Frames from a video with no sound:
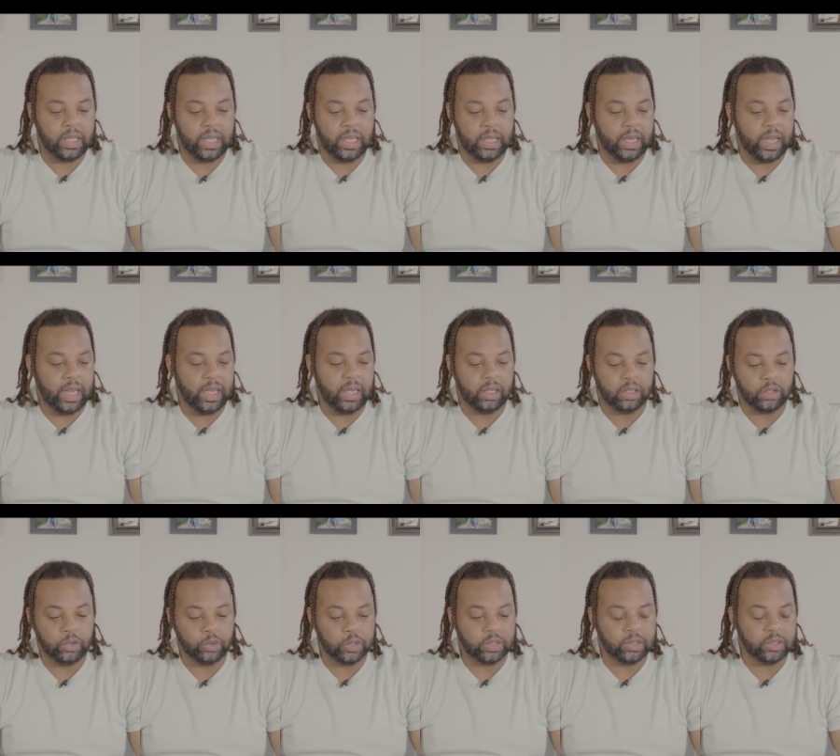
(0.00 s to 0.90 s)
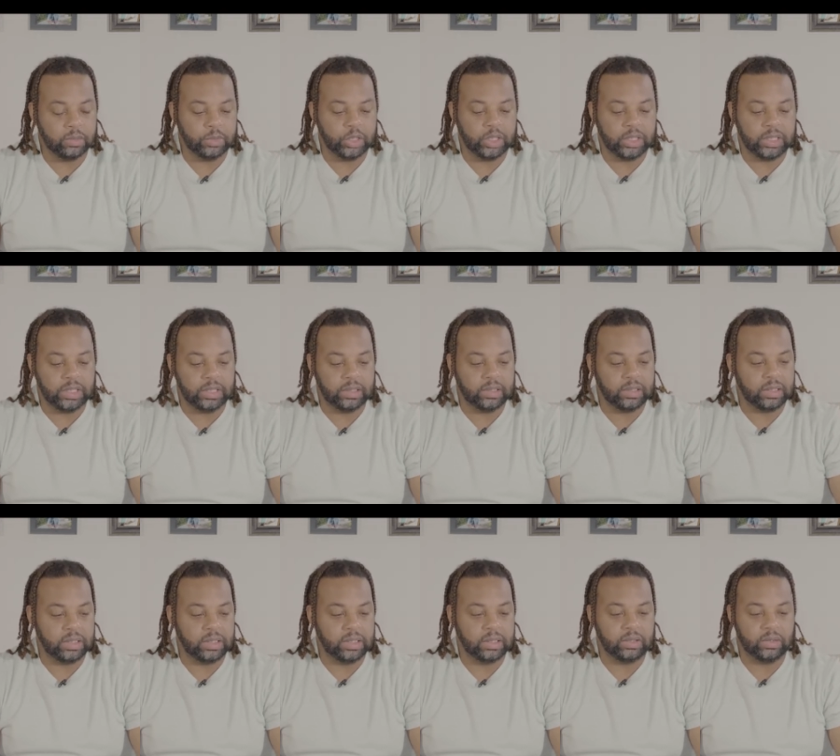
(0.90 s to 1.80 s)
and they included some jeans
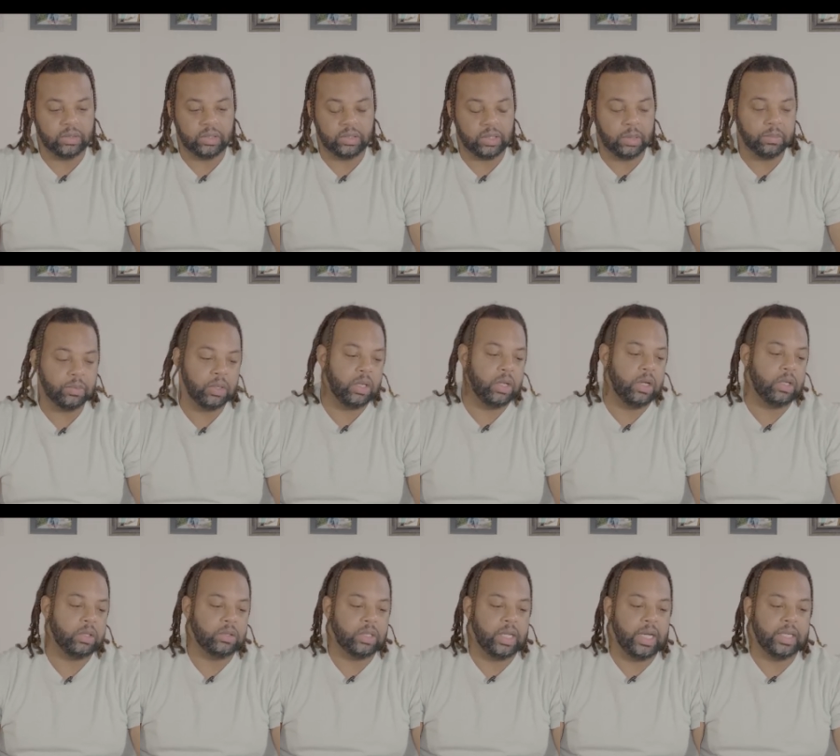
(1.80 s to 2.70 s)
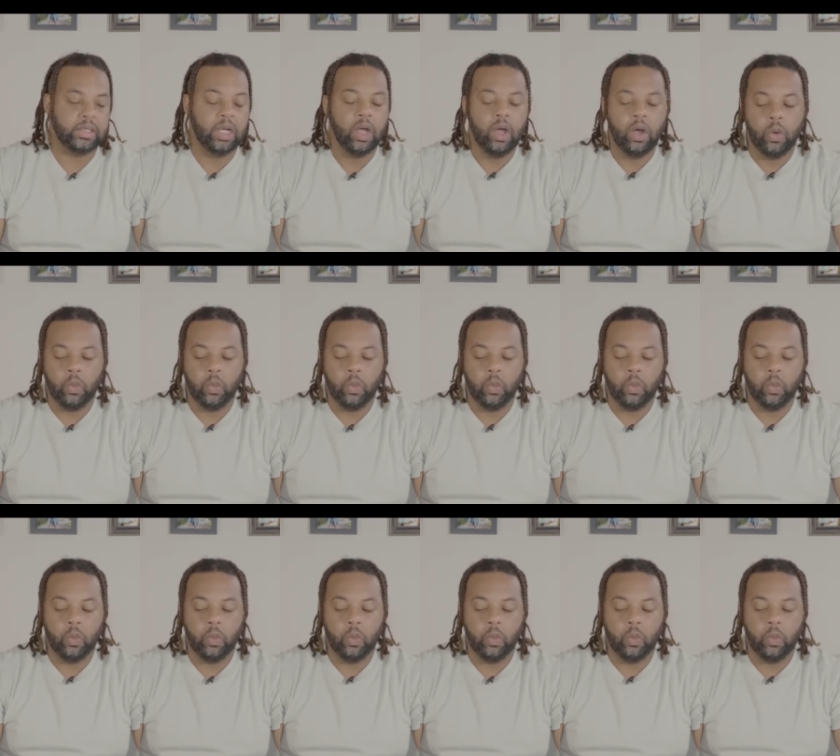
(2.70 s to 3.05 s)
in this or something along those lines,